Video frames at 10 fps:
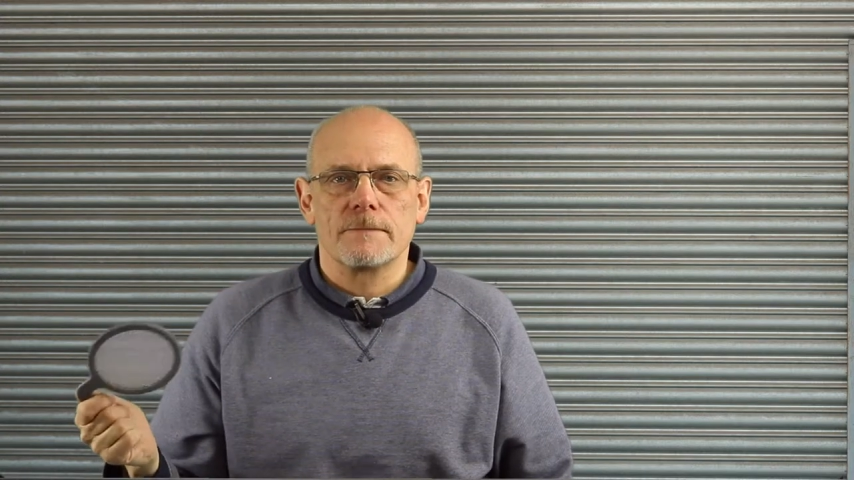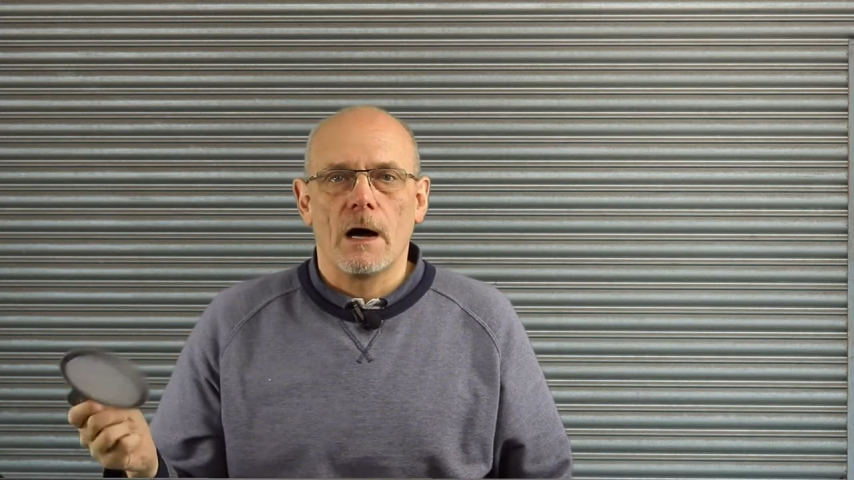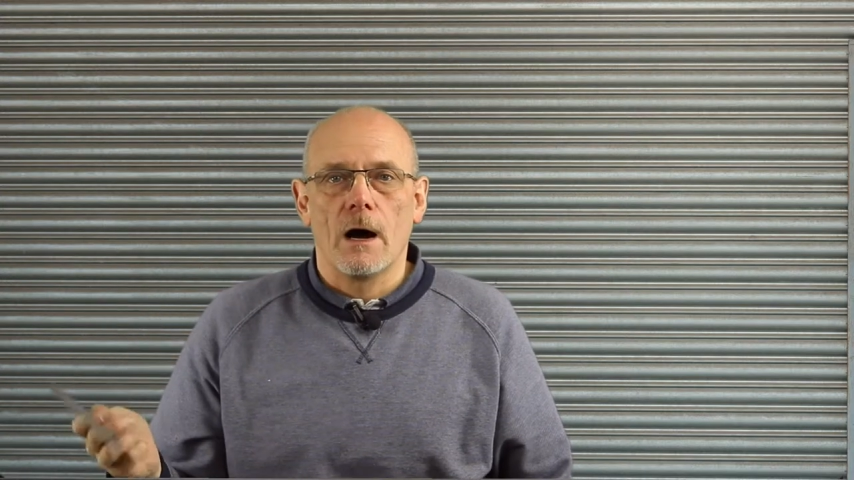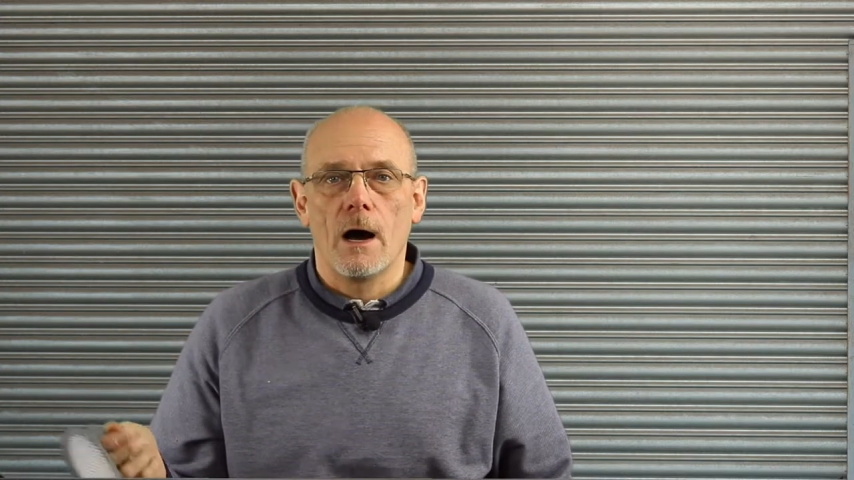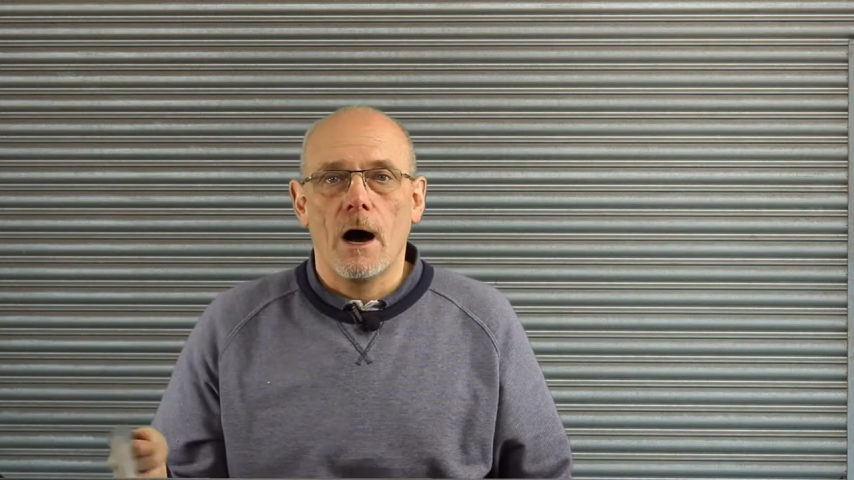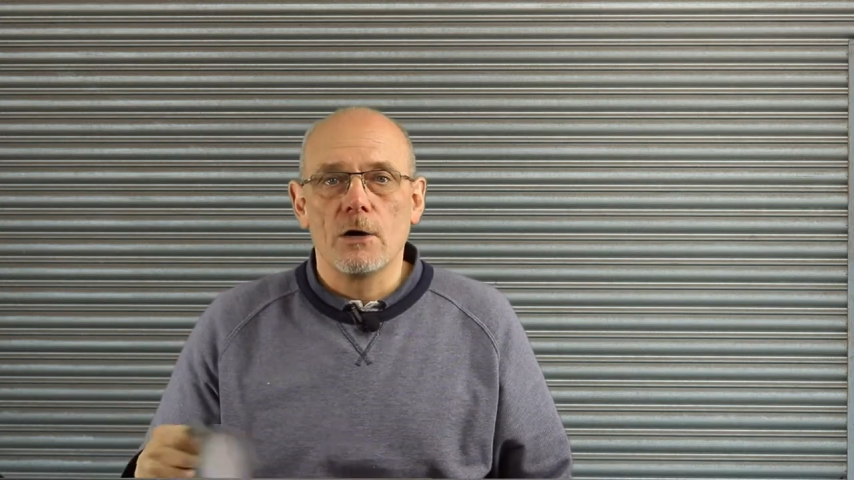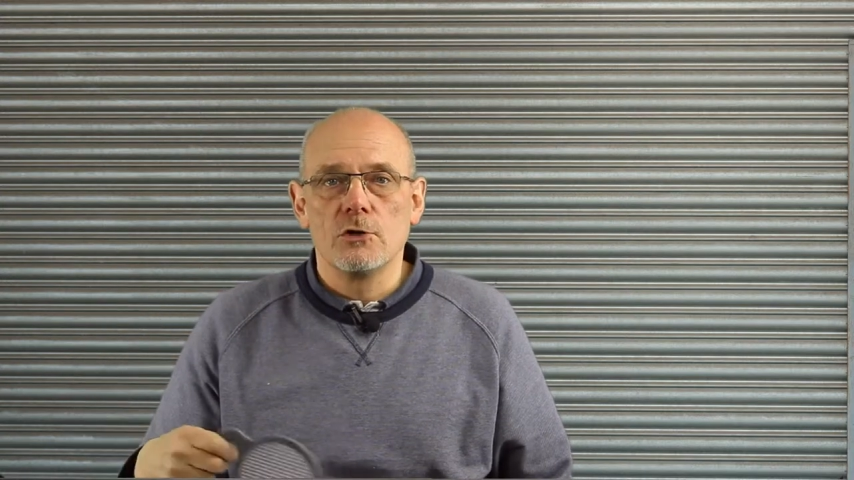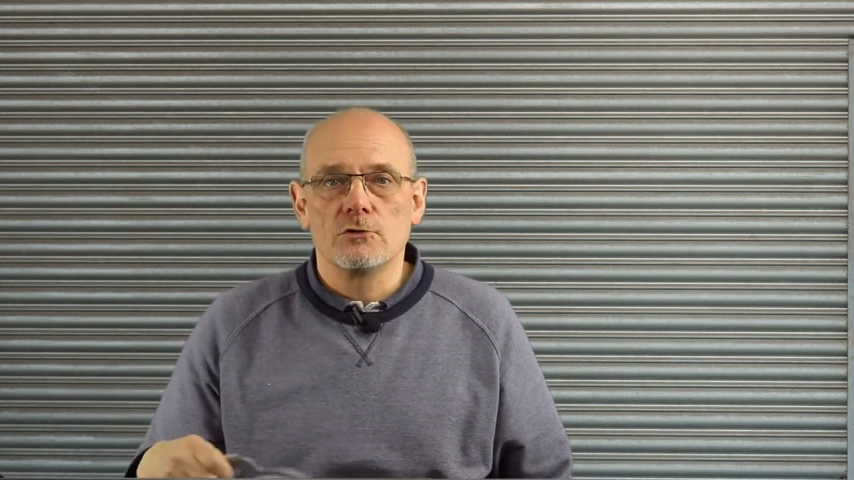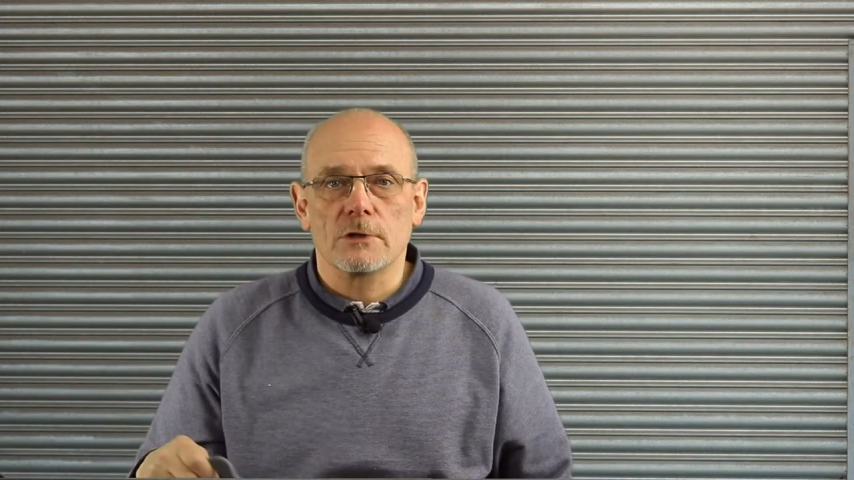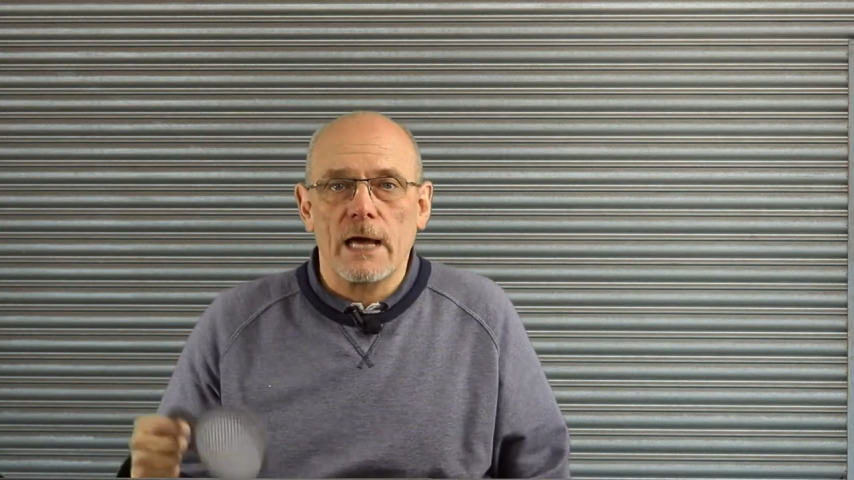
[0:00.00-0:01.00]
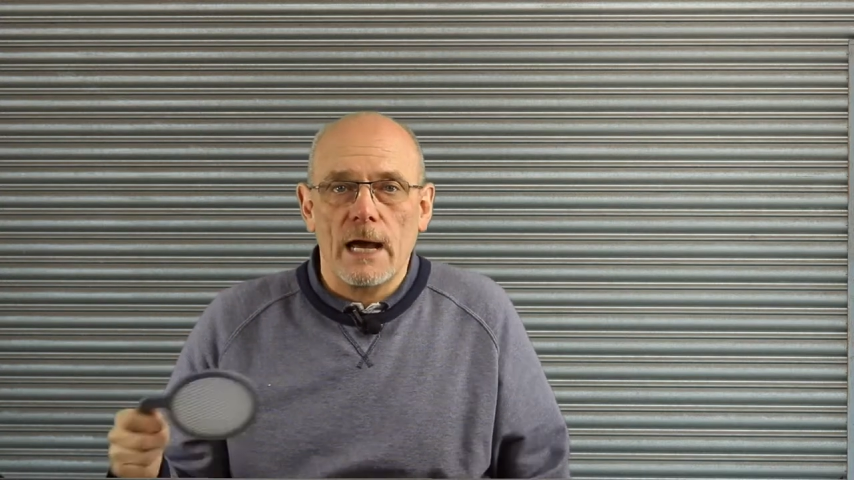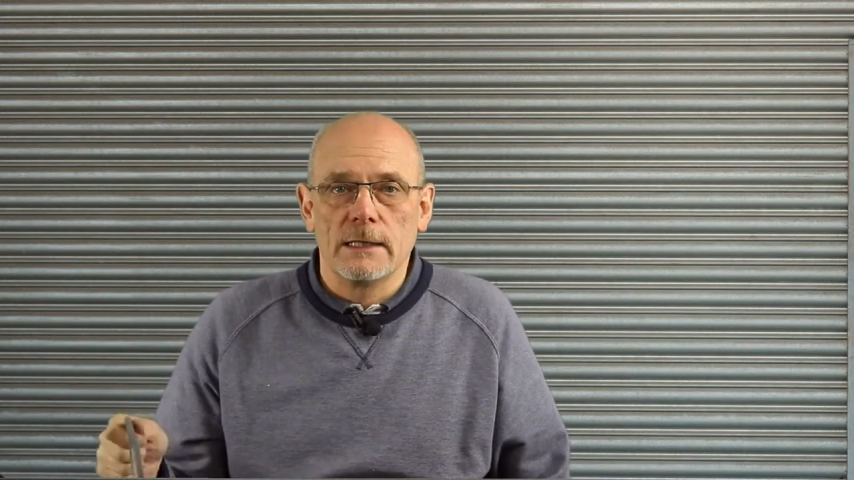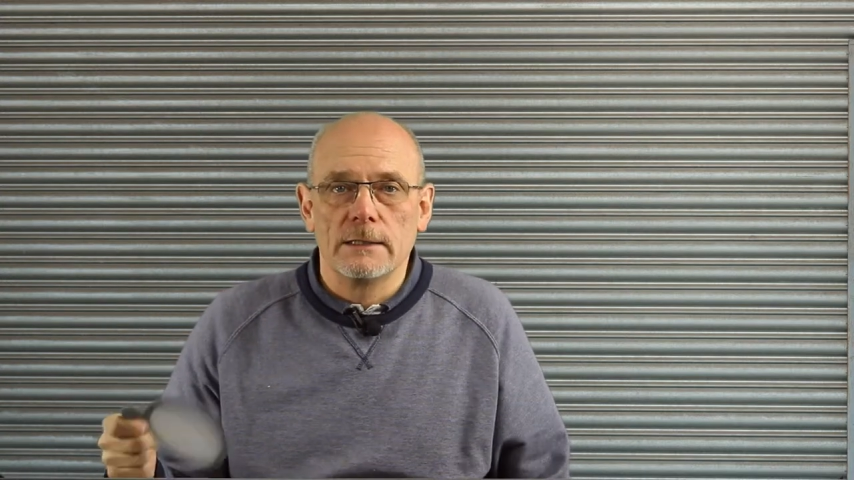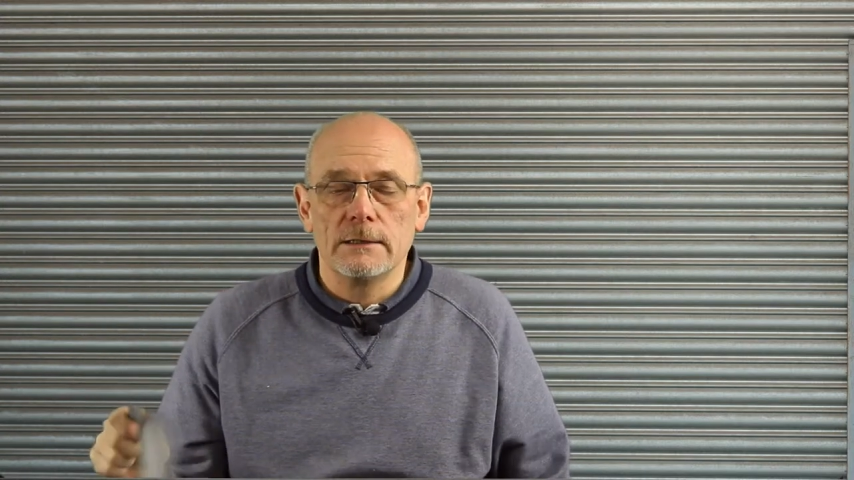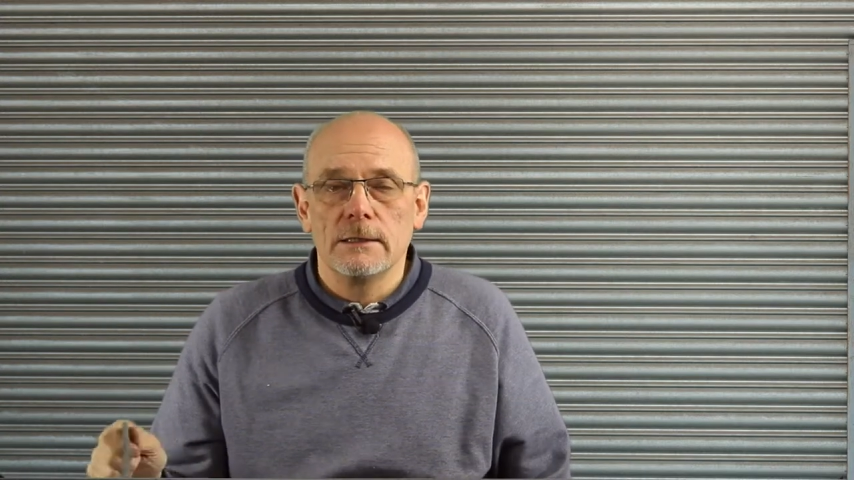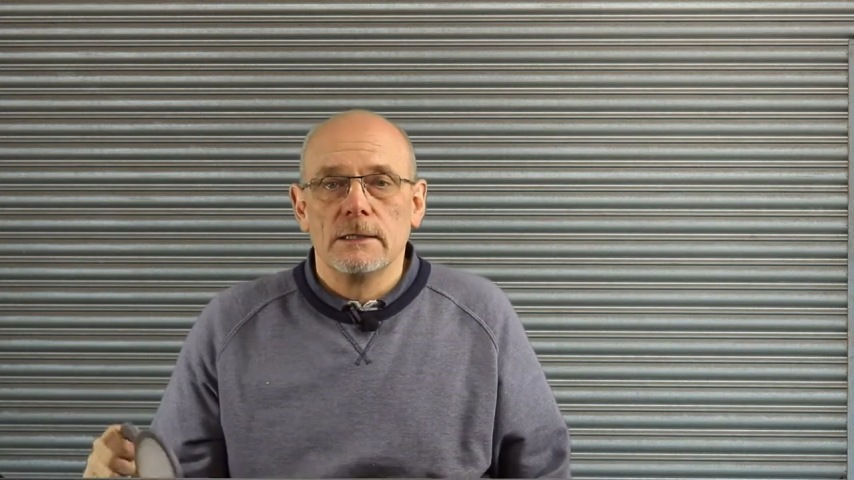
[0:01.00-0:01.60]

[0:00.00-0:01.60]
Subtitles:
I use a Canon.